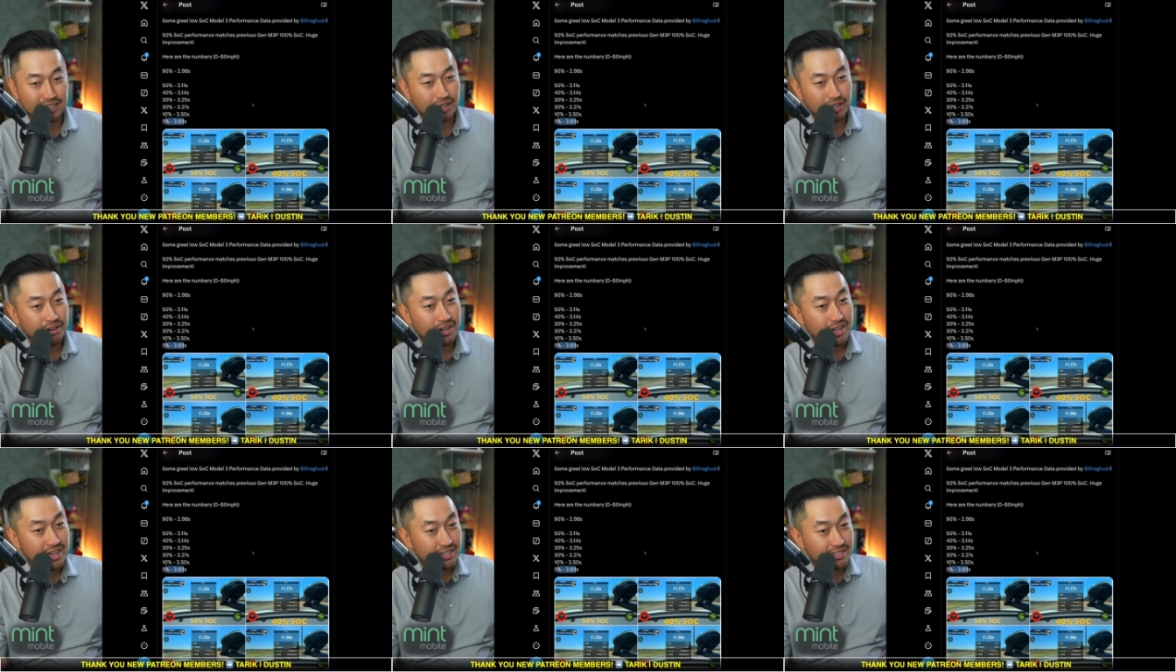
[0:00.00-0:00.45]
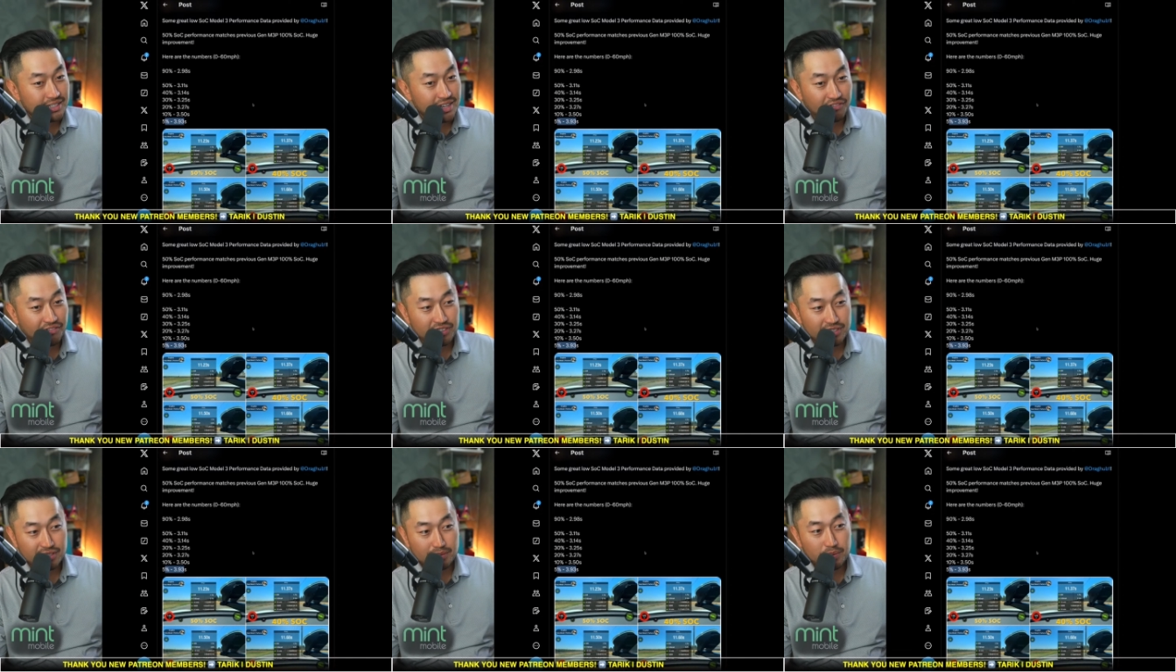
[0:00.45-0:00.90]
So
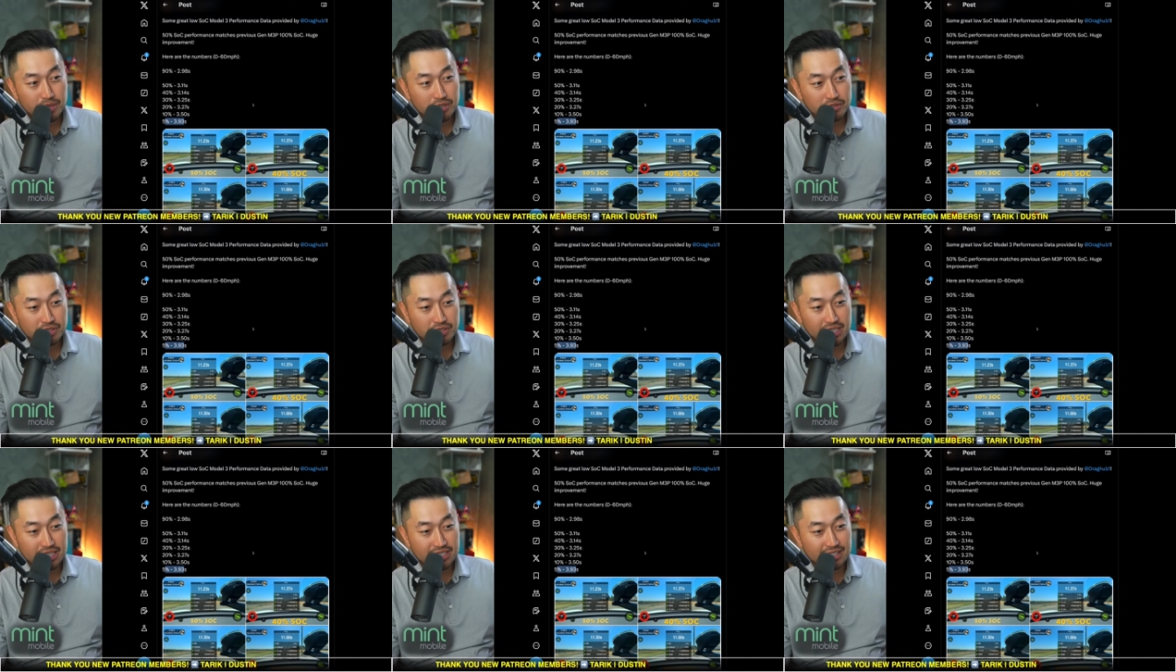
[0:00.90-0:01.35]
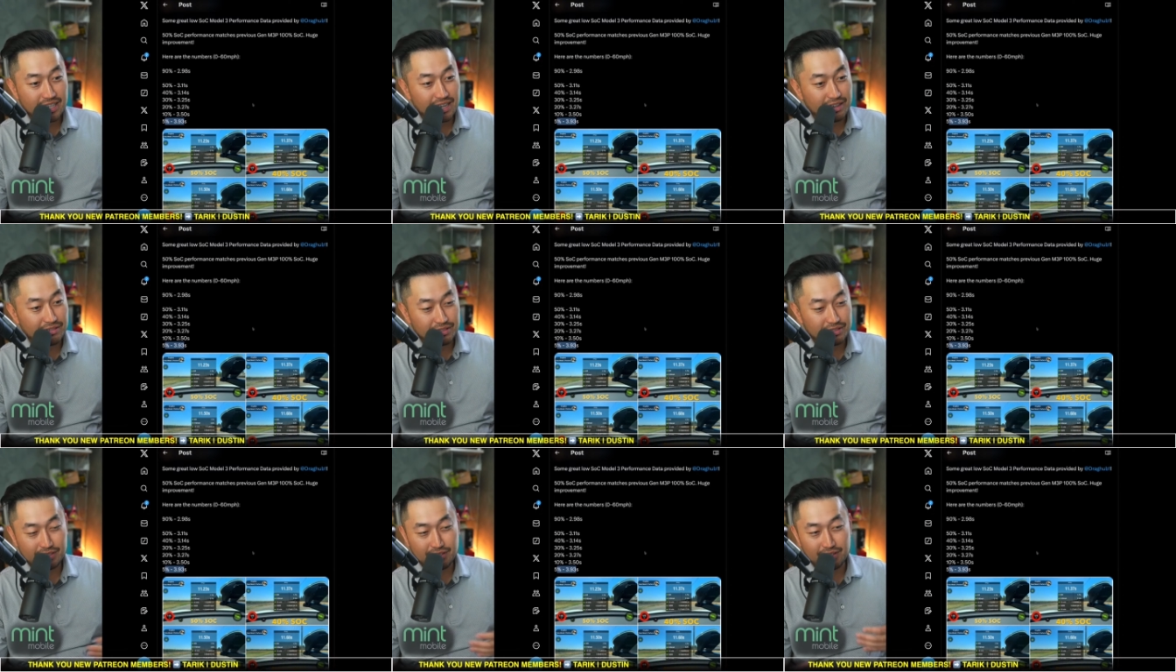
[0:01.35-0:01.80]
definitely some pretty interesting
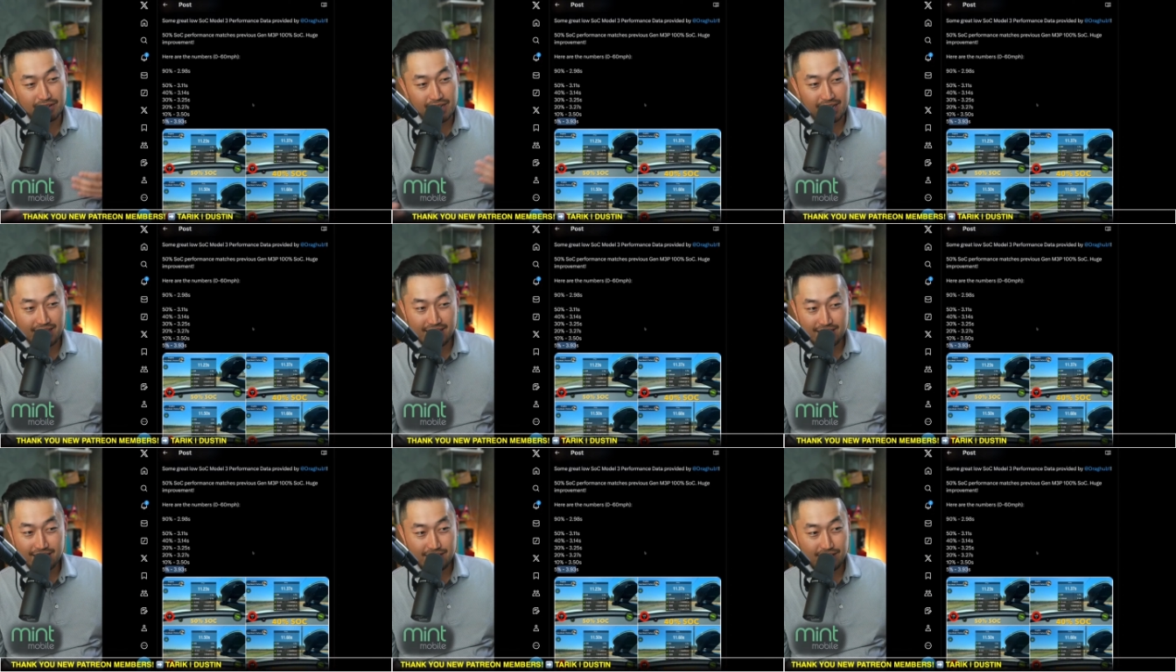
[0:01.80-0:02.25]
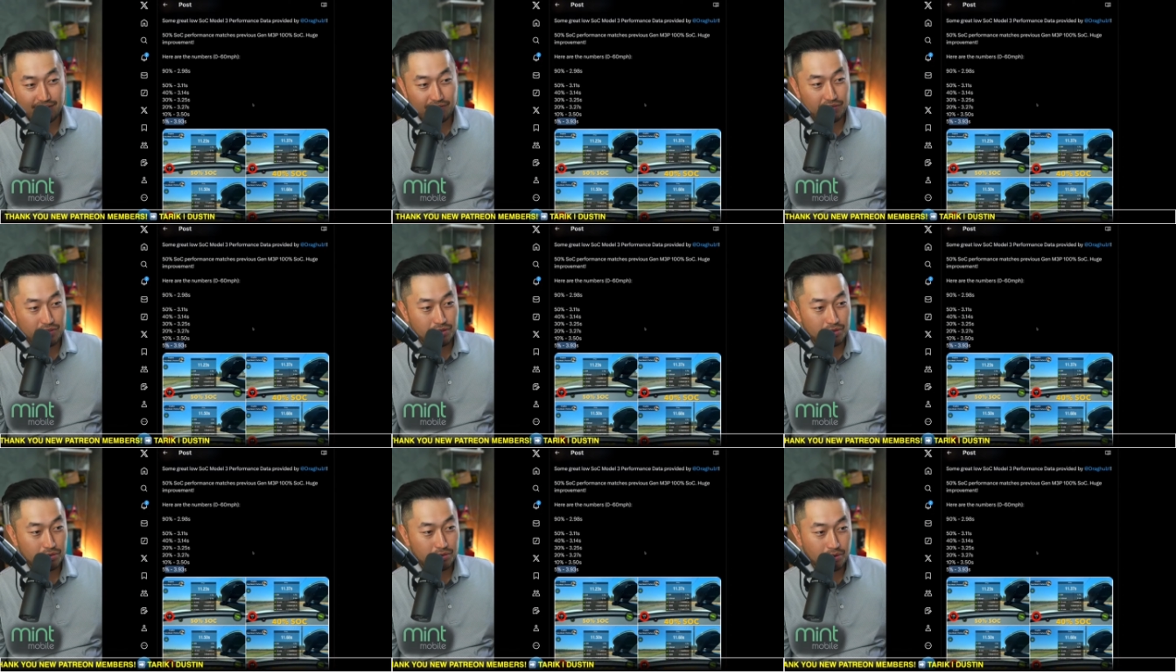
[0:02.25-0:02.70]
stuff. So I guess if
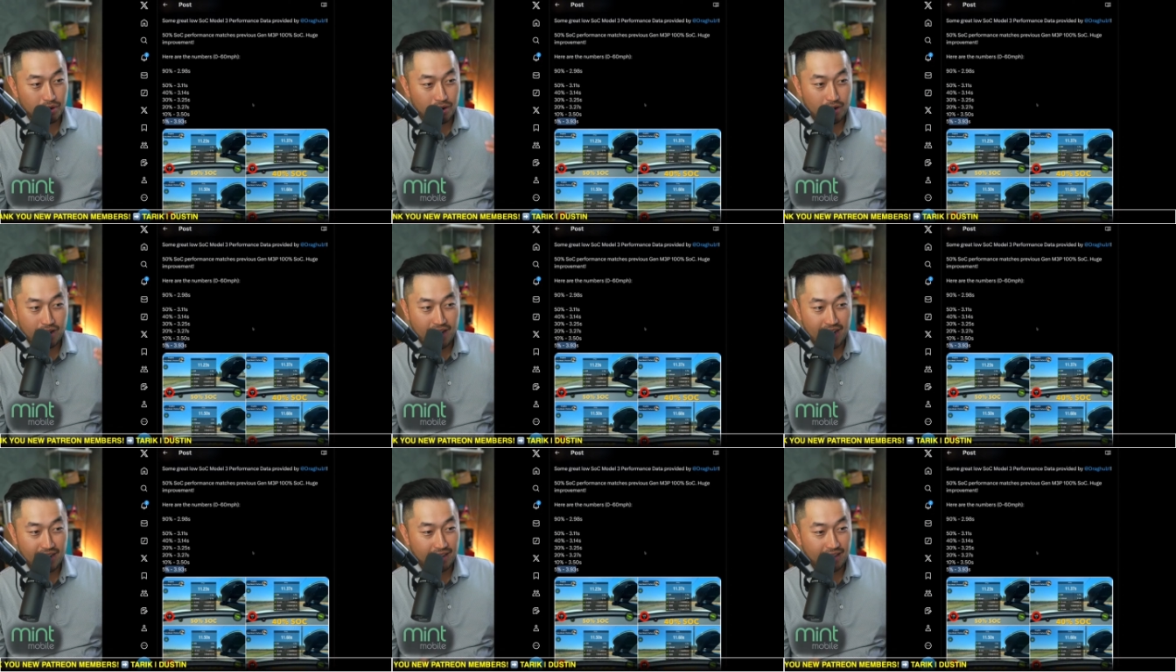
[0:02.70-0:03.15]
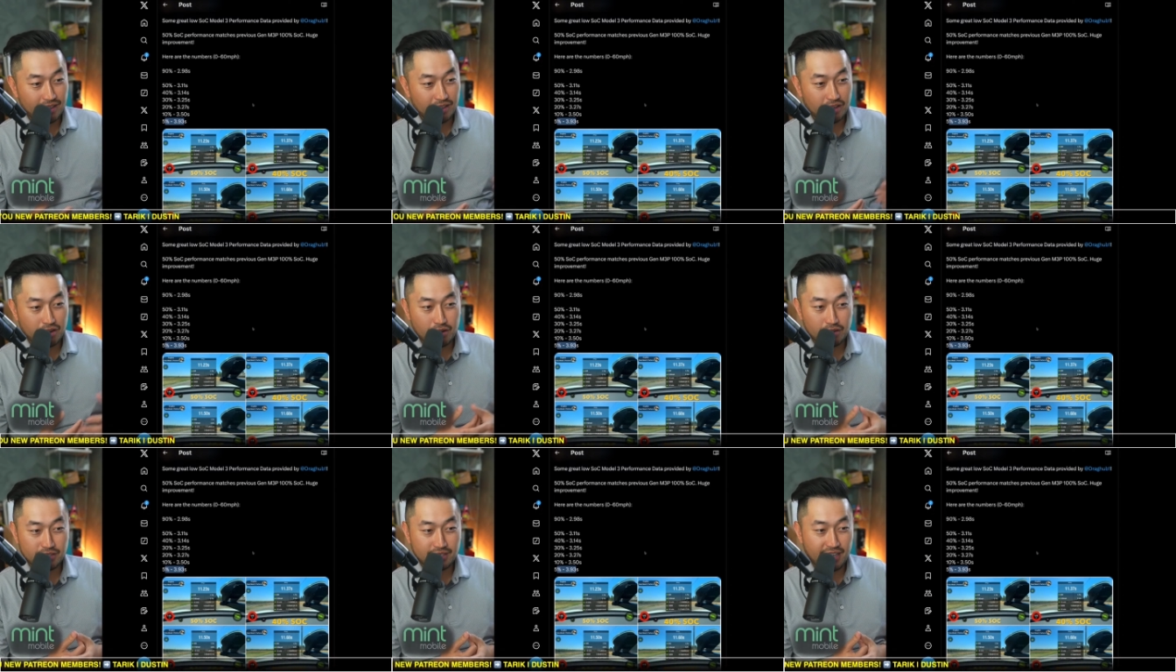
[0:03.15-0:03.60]
you are at a
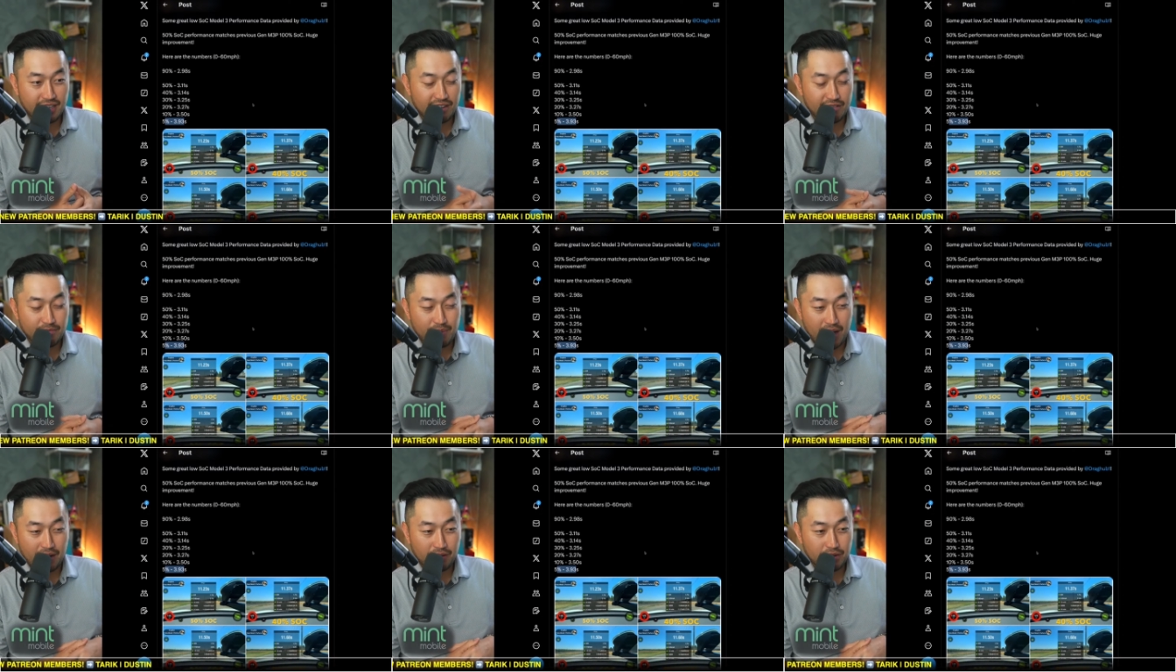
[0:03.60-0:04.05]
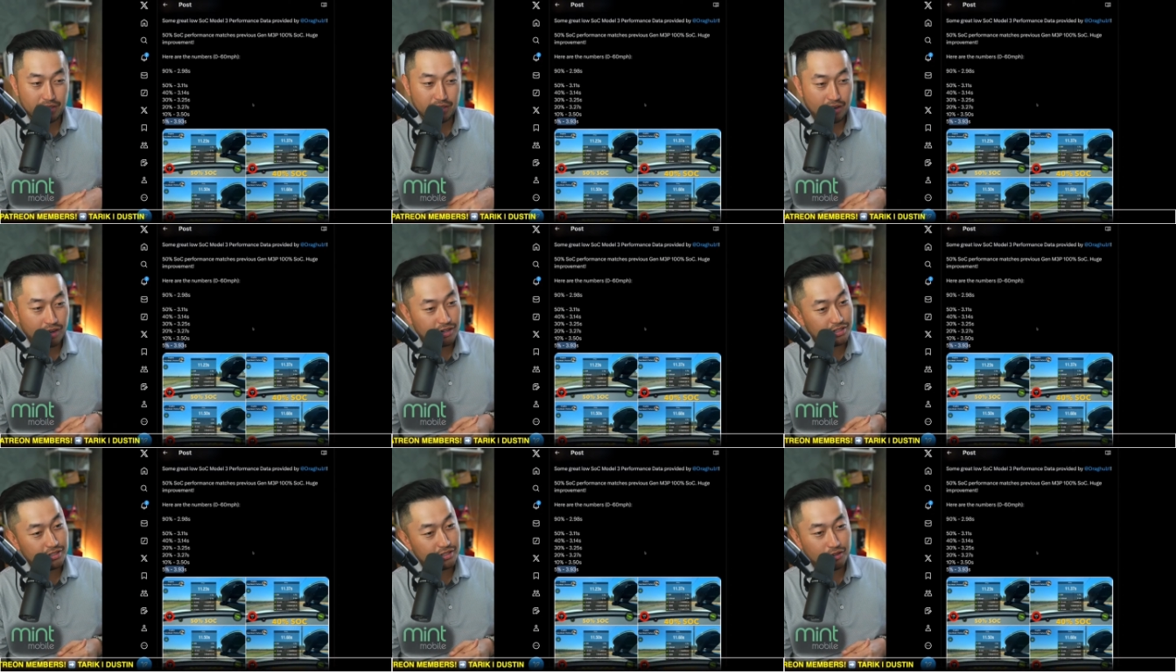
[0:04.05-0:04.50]
low state of battery
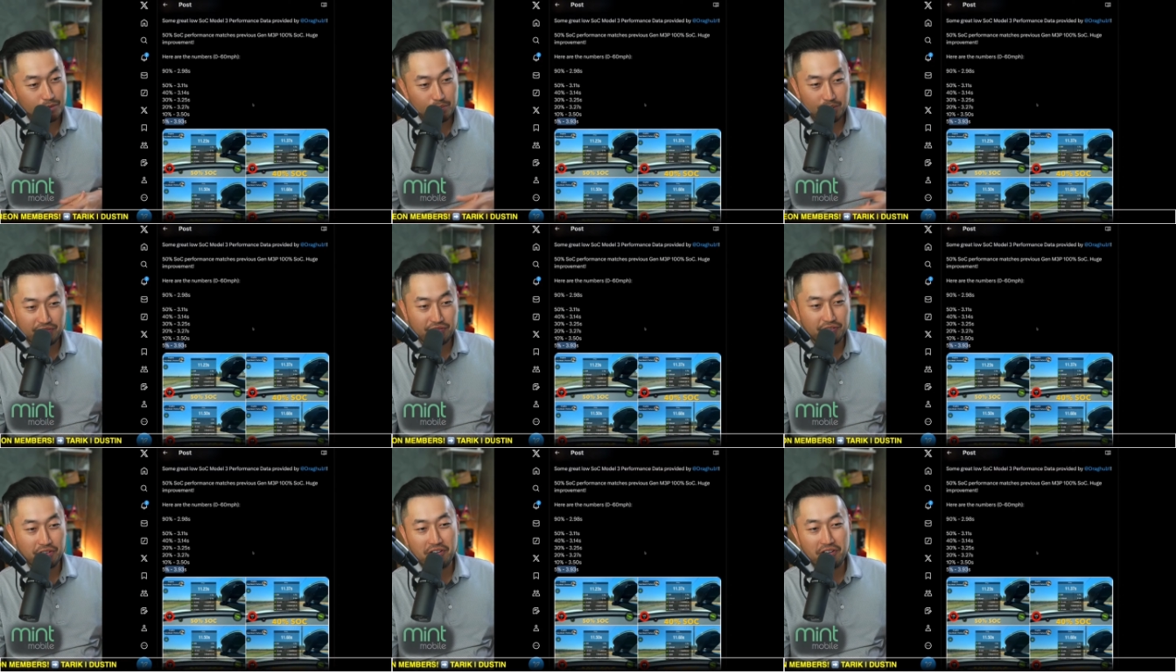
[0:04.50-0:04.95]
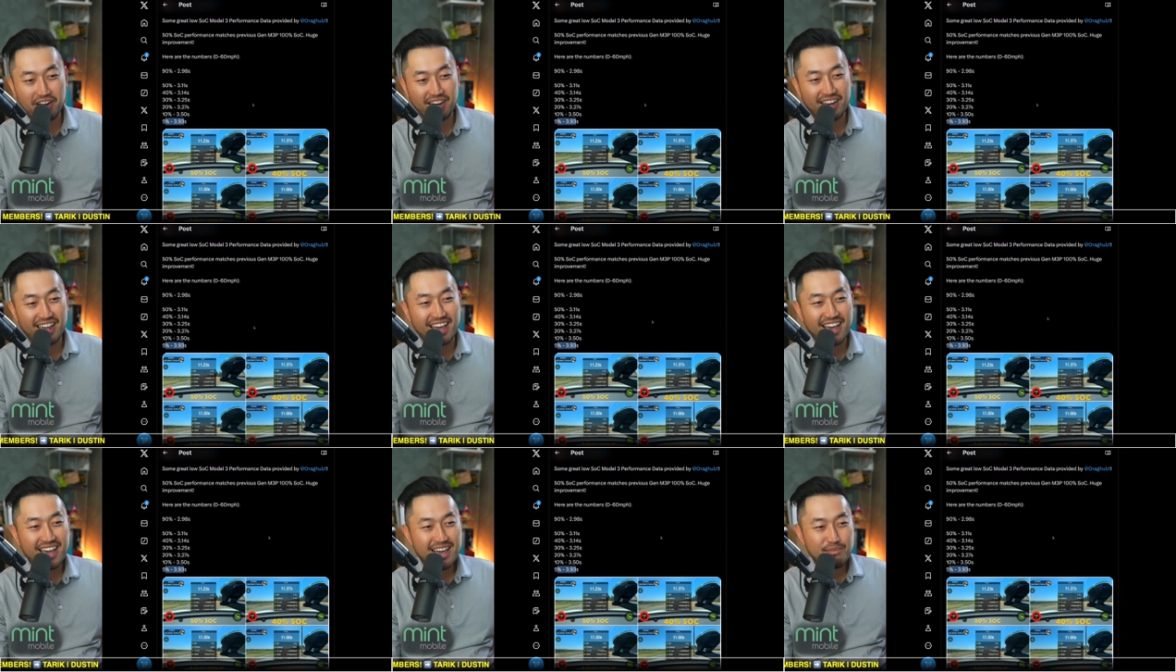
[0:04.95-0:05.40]
charge, don't be
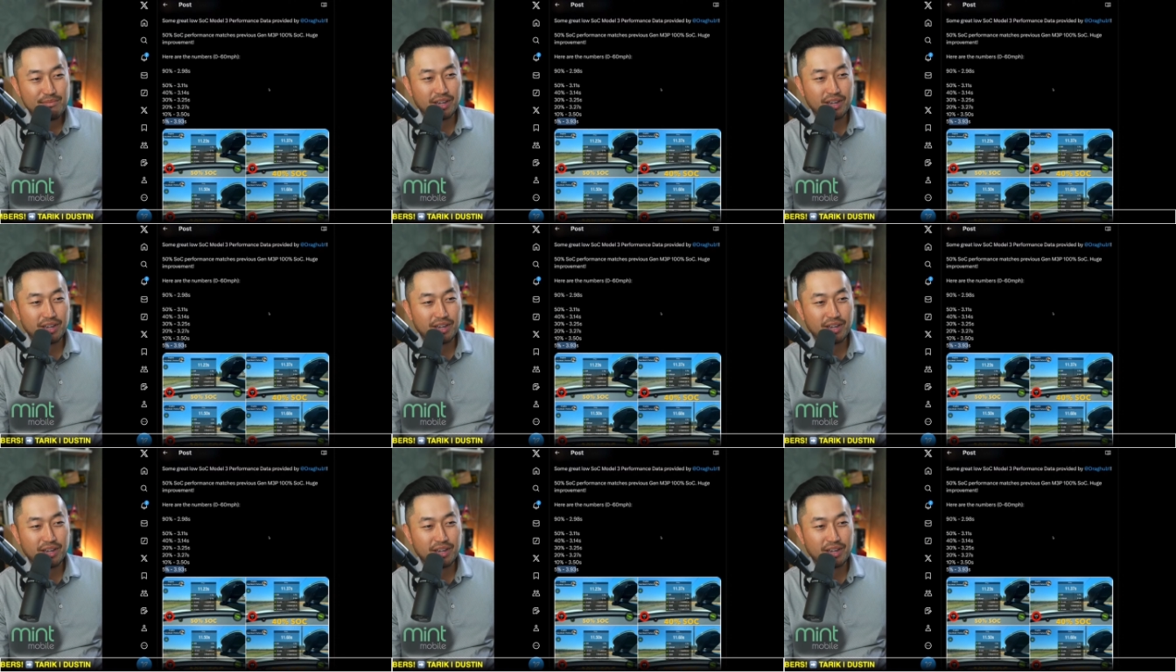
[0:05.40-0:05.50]
flooring it